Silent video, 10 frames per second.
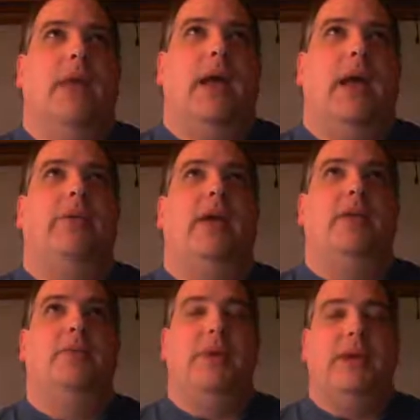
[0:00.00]
And
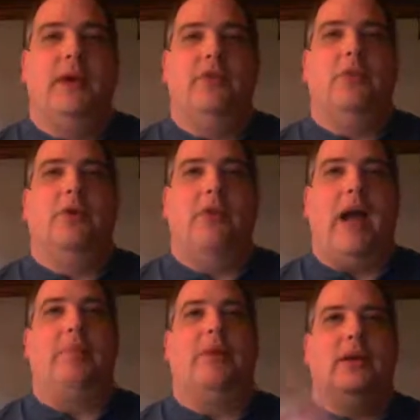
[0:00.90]
then because we're
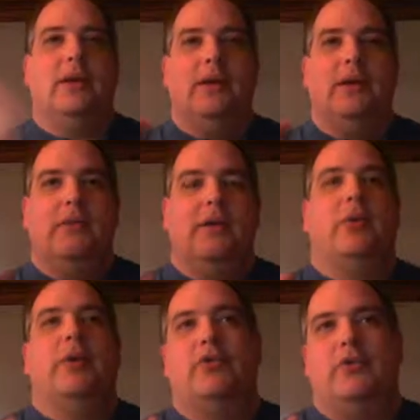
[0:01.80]
wrapping the
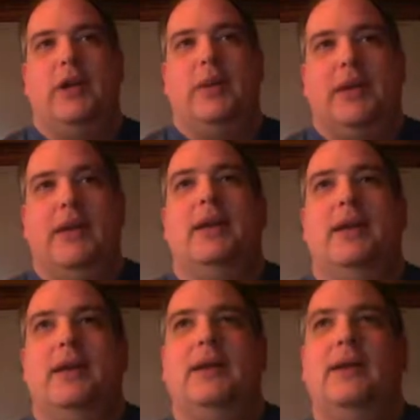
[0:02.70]
network stream
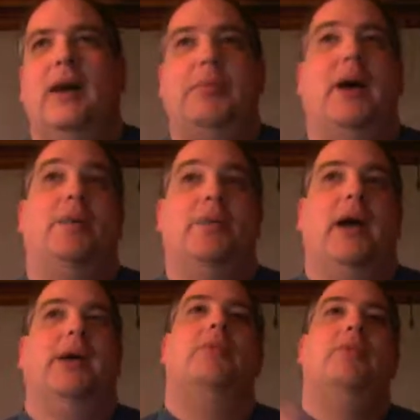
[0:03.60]
in a pipeline,